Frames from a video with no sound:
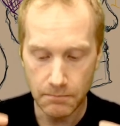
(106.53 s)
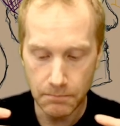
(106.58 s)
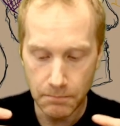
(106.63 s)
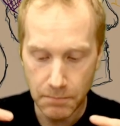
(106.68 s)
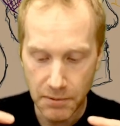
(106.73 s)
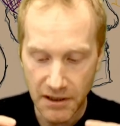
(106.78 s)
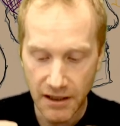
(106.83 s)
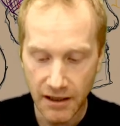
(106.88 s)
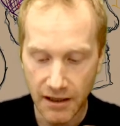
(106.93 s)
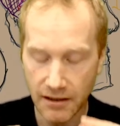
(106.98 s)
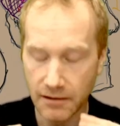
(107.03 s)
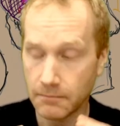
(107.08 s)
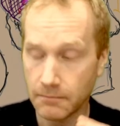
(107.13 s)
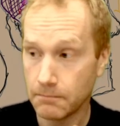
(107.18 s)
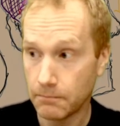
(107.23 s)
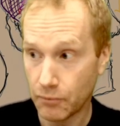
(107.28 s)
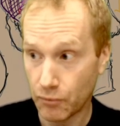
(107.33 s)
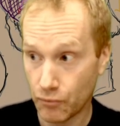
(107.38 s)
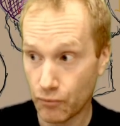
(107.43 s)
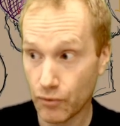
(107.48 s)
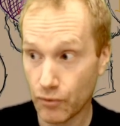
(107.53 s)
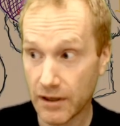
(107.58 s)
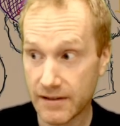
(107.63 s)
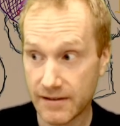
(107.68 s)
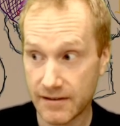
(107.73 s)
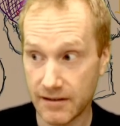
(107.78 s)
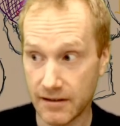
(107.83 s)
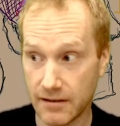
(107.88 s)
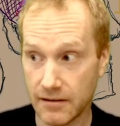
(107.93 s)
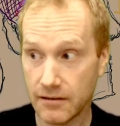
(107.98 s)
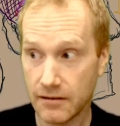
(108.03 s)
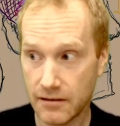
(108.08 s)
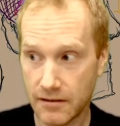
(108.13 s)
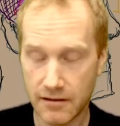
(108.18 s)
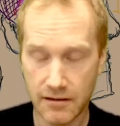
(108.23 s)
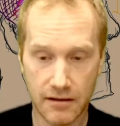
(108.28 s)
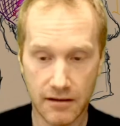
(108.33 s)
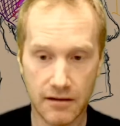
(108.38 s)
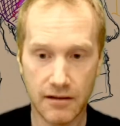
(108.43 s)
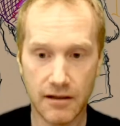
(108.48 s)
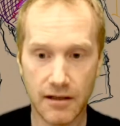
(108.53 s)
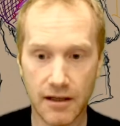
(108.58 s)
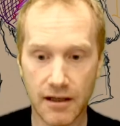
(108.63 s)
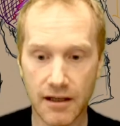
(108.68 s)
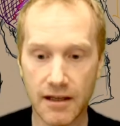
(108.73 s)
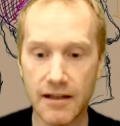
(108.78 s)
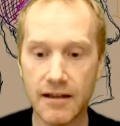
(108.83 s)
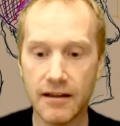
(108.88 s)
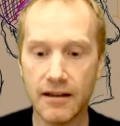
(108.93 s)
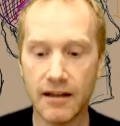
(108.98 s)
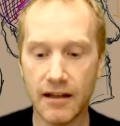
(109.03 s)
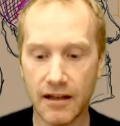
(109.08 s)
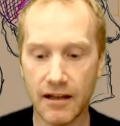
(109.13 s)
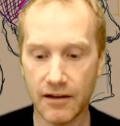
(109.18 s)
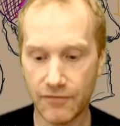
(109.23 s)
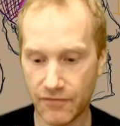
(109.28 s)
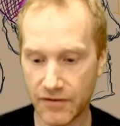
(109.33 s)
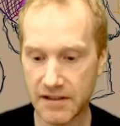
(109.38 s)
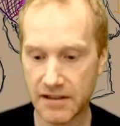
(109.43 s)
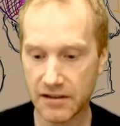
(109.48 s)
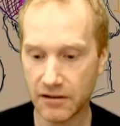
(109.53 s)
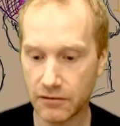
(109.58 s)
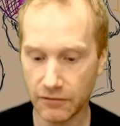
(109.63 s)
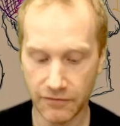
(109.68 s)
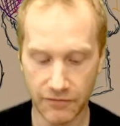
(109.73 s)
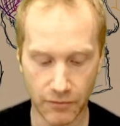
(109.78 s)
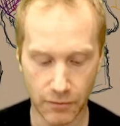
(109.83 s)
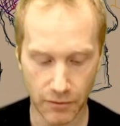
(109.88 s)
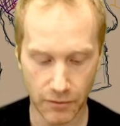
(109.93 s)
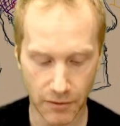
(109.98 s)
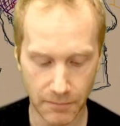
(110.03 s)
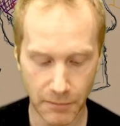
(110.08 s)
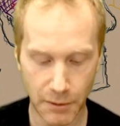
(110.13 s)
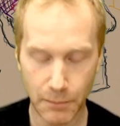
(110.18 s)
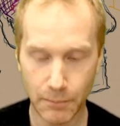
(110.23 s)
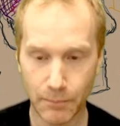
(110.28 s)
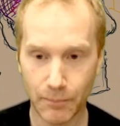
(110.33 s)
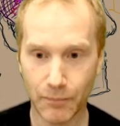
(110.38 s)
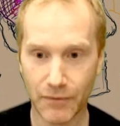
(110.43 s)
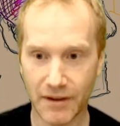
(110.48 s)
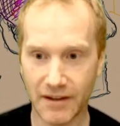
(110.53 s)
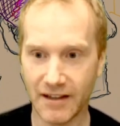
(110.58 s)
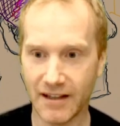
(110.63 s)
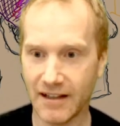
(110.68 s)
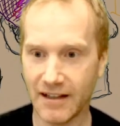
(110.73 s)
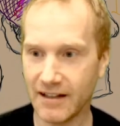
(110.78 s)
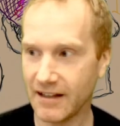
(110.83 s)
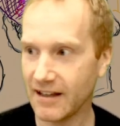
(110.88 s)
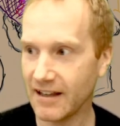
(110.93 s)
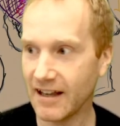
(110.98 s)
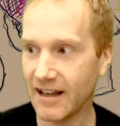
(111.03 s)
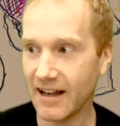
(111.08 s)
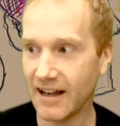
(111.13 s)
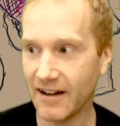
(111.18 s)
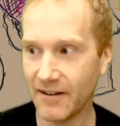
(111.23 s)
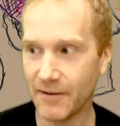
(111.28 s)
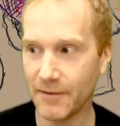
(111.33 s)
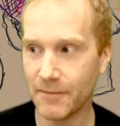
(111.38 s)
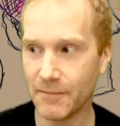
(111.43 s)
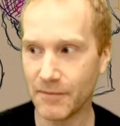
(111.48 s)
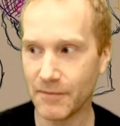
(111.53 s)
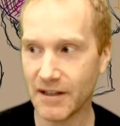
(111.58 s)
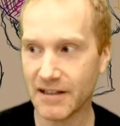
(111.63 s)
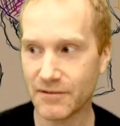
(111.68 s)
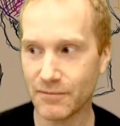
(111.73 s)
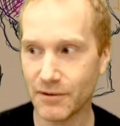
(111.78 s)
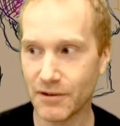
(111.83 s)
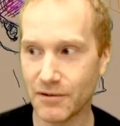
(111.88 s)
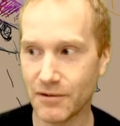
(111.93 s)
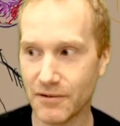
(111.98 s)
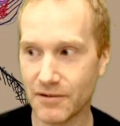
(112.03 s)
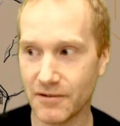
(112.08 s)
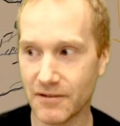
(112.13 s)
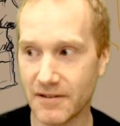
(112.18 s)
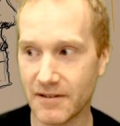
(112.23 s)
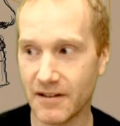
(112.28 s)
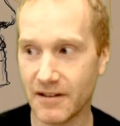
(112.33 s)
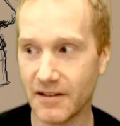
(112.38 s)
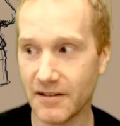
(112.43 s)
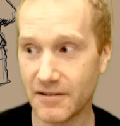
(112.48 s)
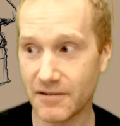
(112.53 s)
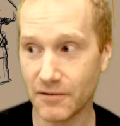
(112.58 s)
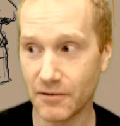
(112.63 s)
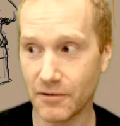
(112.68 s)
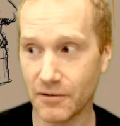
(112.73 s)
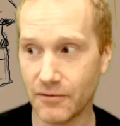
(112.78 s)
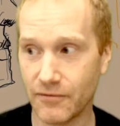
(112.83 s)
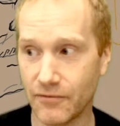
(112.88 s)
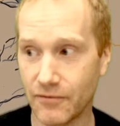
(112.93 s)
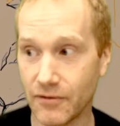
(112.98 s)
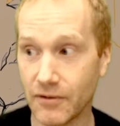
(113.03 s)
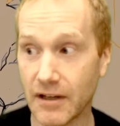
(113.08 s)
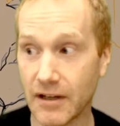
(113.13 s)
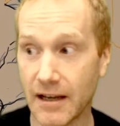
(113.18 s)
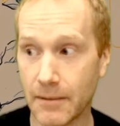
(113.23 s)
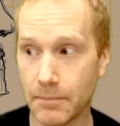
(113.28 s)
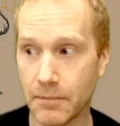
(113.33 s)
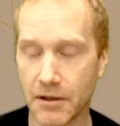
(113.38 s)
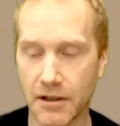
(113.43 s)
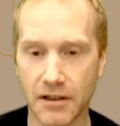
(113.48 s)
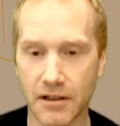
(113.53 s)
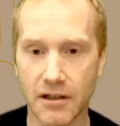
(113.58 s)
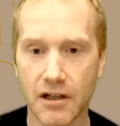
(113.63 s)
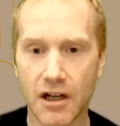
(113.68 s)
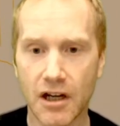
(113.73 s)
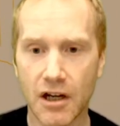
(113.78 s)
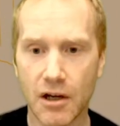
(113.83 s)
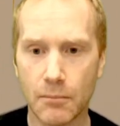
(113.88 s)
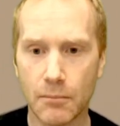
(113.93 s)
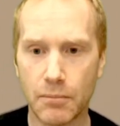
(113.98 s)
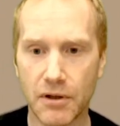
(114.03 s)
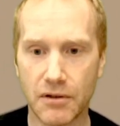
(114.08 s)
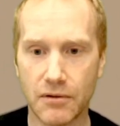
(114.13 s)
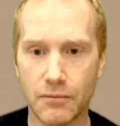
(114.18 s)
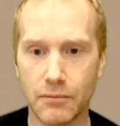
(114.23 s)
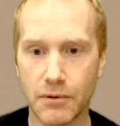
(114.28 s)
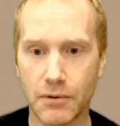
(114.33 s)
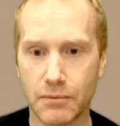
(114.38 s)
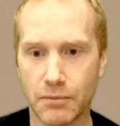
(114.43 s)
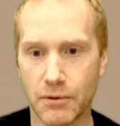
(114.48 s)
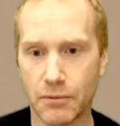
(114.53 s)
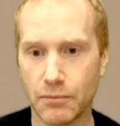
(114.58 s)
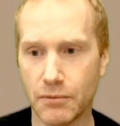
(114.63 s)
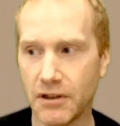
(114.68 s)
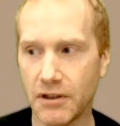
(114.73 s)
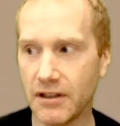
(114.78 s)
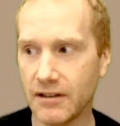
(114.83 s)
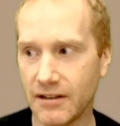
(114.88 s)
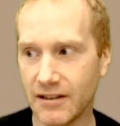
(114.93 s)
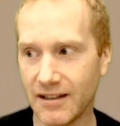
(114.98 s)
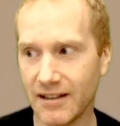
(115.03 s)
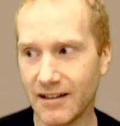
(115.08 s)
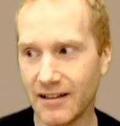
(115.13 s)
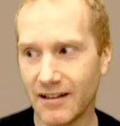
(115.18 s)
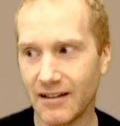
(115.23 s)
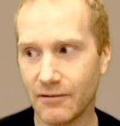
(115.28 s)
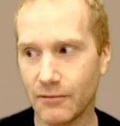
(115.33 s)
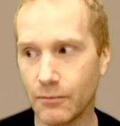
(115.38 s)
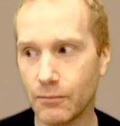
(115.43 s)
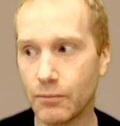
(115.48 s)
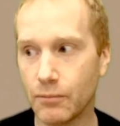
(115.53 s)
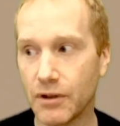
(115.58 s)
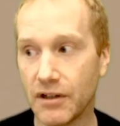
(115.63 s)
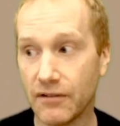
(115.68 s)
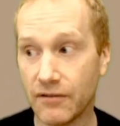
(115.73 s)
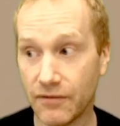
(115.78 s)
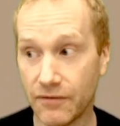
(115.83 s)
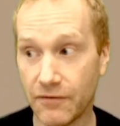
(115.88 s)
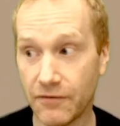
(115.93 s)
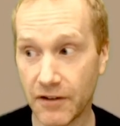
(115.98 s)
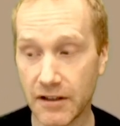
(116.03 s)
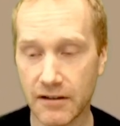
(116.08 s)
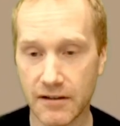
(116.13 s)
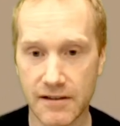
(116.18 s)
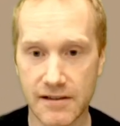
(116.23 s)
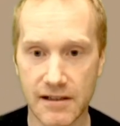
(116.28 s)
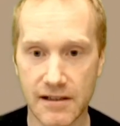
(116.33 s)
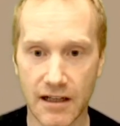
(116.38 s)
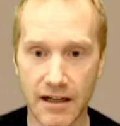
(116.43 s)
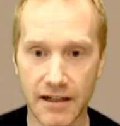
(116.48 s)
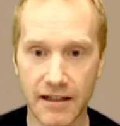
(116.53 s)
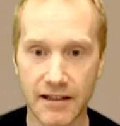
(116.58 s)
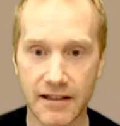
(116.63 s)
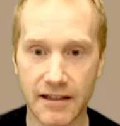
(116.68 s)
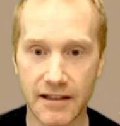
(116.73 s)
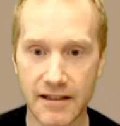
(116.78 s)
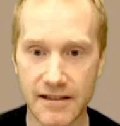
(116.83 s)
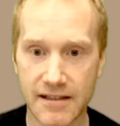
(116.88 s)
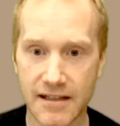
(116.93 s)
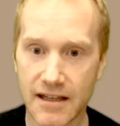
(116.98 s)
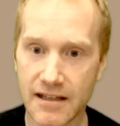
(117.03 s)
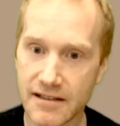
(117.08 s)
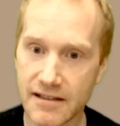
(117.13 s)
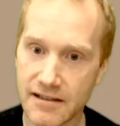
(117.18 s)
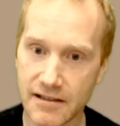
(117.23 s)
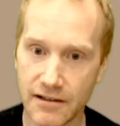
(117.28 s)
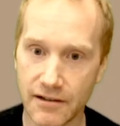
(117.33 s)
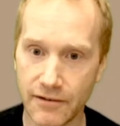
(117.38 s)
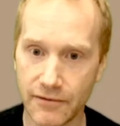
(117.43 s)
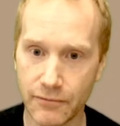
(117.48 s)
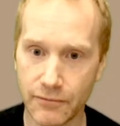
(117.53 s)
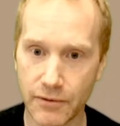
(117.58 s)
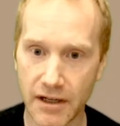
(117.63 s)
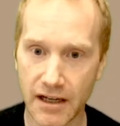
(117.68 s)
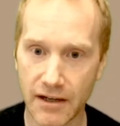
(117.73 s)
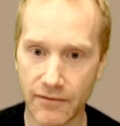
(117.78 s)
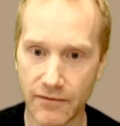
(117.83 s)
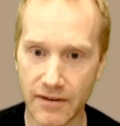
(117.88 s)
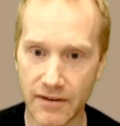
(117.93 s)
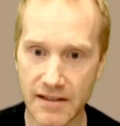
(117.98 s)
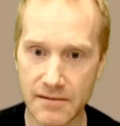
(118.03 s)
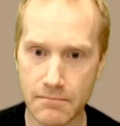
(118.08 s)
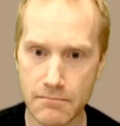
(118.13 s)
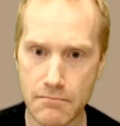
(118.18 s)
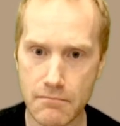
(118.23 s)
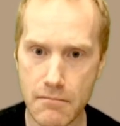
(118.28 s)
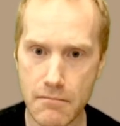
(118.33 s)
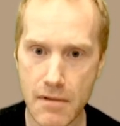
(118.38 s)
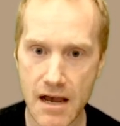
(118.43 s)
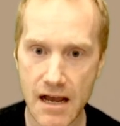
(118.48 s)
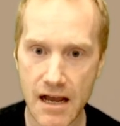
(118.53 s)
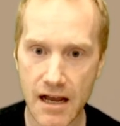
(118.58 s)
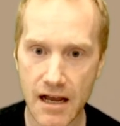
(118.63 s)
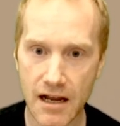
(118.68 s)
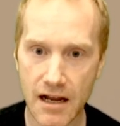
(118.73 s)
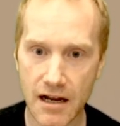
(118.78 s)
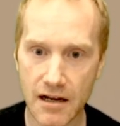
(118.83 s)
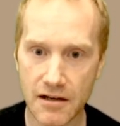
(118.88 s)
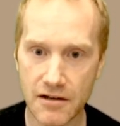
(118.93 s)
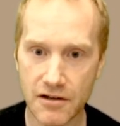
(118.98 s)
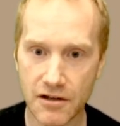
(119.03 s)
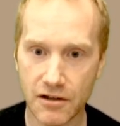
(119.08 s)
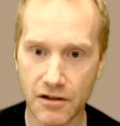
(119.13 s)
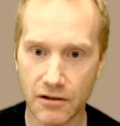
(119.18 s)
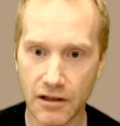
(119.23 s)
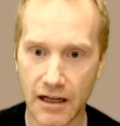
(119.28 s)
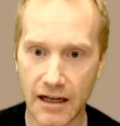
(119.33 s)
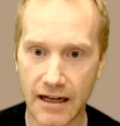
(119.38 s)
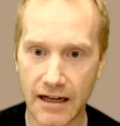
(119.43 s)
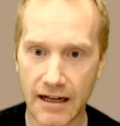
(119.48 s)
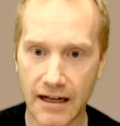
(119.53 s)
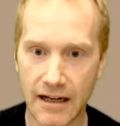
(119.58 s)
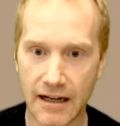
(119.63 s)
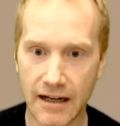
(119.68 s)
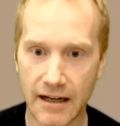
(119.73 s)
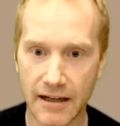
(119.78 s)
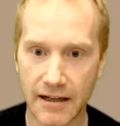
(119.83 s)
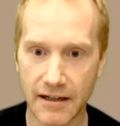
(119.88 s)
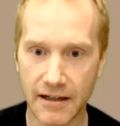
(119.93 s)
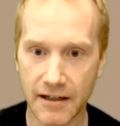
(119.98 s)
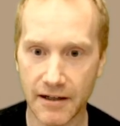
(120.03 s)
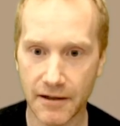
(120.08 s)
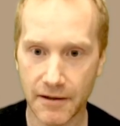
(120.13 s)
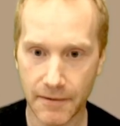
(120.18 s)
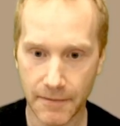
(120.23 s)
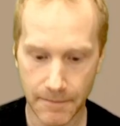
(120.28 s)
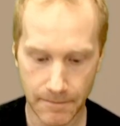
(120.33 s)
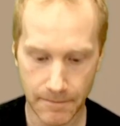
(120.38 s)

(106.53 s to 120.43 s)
being present in a physical form. That's what is sort of happening. But what it feels like is as if we have this magical eye